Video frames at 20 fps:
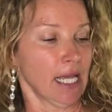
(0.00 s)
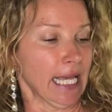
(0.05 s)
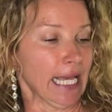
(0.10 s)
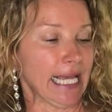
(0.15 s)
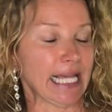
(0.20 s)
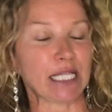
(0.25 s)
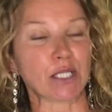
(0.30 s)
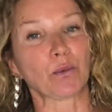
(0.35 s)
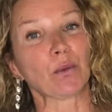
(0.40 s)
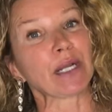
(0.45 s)

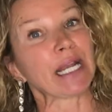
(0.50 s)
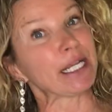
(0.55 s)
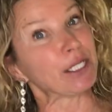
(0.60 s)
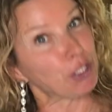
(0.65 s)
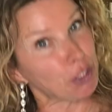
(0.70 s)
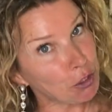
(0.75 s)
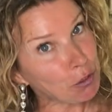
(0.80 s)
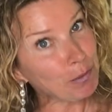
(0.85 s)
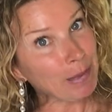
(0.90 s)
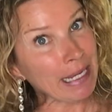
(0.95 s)
is when I
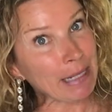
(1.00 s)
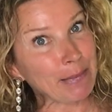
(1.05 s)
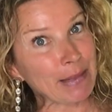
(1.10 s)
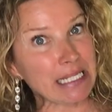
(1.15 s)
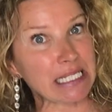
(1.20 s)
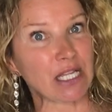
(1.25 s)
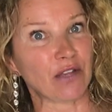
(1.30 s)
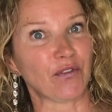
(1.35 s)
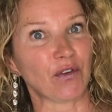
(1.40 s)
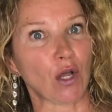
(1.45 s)
do make
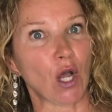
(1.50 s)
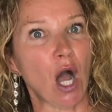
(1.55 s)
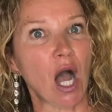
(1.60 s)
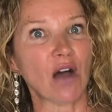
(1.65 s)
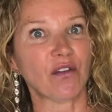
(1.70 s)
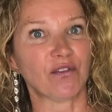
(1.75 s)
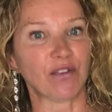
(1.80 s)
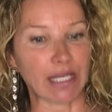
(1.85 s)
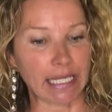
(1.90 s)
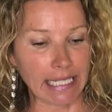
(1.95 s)
myself a
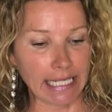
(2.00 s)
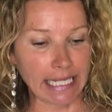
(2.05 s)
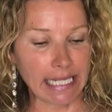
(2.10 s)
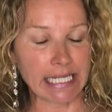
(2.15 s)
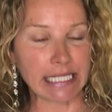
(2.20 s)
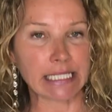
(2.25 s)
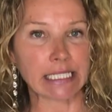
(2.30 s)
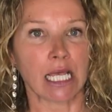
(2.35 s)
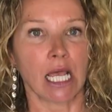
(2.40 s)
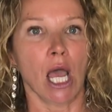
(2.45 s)
coffee
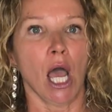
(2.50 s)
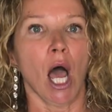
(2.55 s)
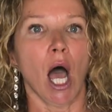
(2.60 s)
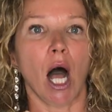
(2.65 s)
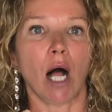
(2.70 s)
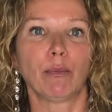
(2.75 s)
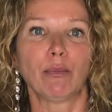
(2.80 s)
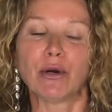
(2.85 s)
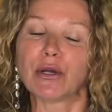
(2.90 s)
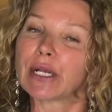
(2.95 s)
is
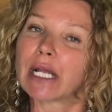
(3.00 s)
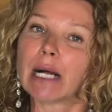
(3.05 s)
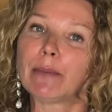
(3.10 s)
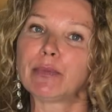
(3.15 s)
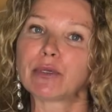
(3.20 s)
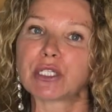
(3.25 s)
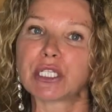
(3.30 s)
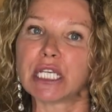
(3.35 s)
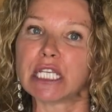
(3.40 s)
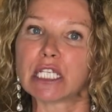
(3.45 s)
I'll put a
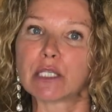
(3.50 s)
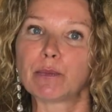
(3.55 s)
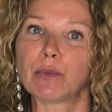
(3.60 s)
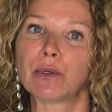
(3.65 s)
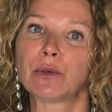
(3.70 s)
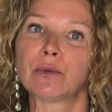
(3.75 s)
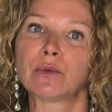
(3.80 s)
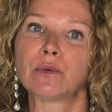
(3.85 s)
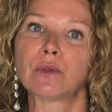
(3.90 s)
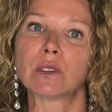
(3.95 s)
couple
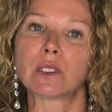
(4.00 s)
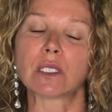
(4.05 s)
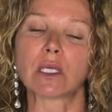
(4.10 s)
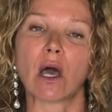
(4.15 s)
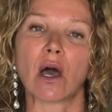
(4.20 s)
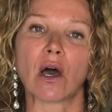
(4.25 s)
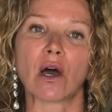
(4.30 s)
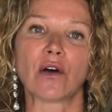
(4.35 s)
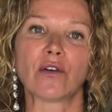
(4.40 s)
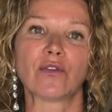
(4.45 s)
teaspoons
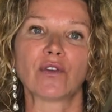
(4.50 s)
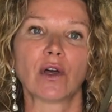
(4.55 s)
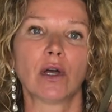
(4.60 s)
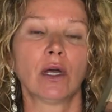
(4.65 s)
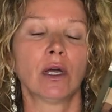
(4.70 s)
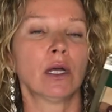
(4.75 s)
of